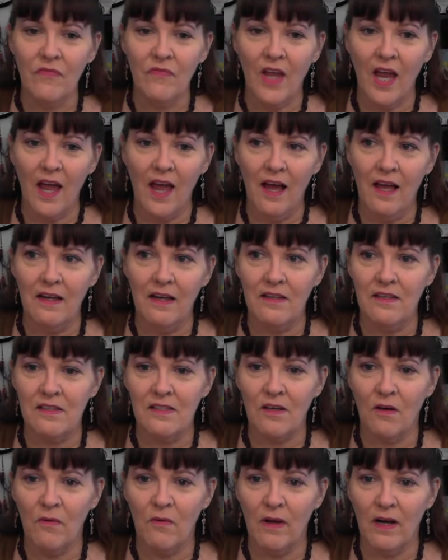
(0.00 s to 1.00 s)
And
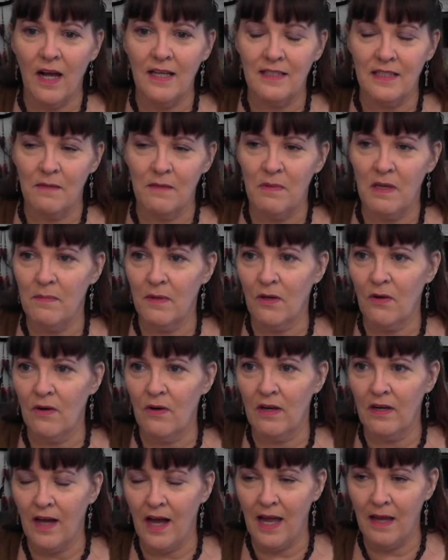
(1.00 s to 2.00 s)
so when I see people going
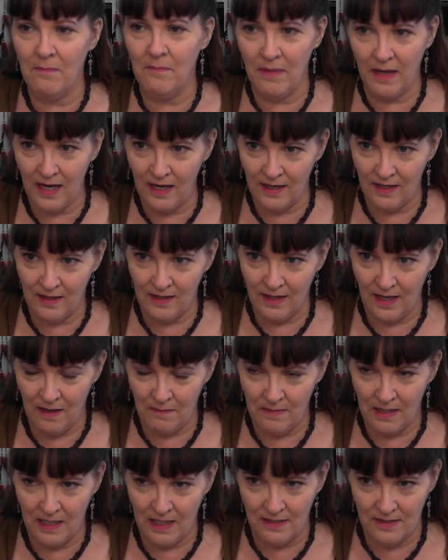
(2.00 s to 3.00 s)
into high beta,
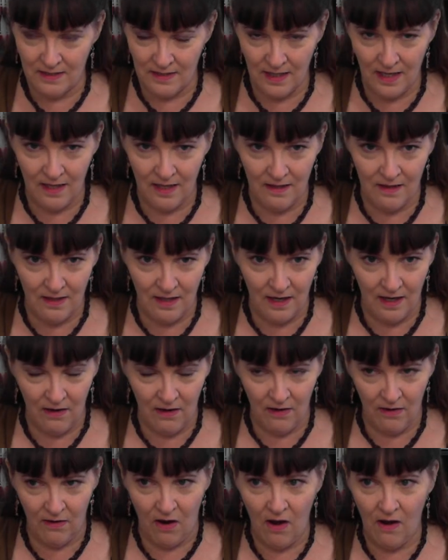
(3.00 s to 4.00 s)
that means that
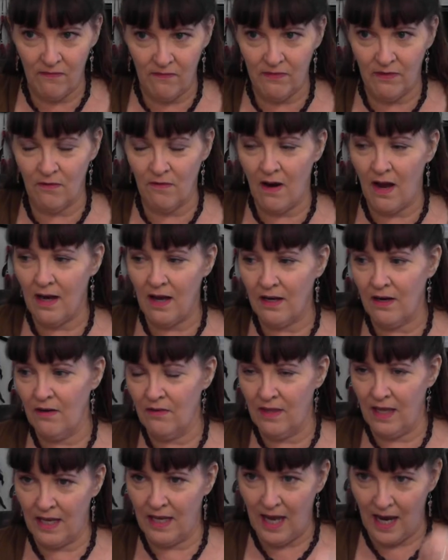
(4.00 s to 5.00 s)
they're off the rocker.
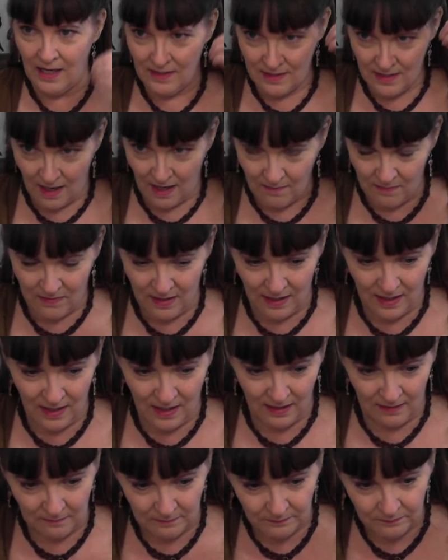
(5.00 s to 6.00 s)
They can't stop
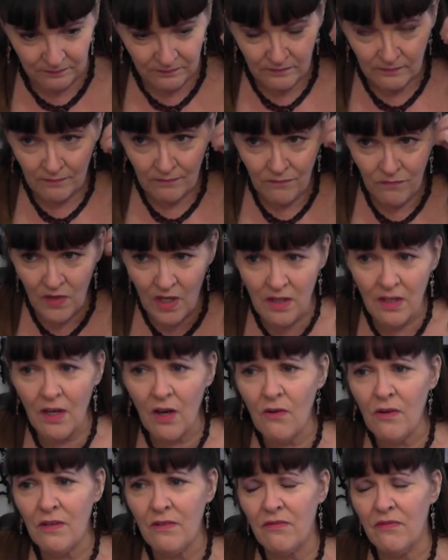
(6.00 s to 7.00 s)
thinking. They
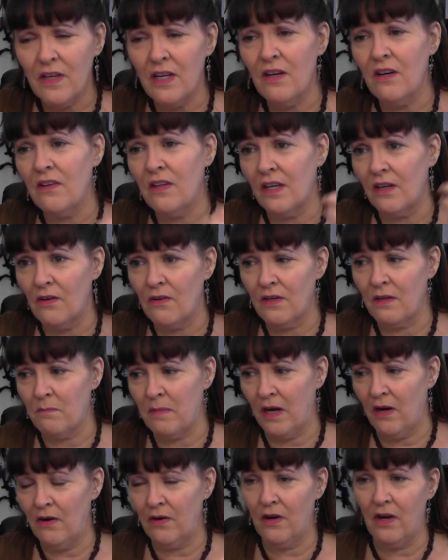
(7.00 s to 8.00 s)
go into fear. They go into
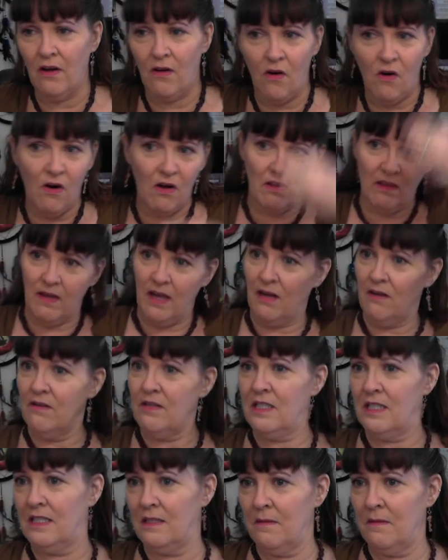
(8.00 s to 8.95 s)
paranoia. All the energies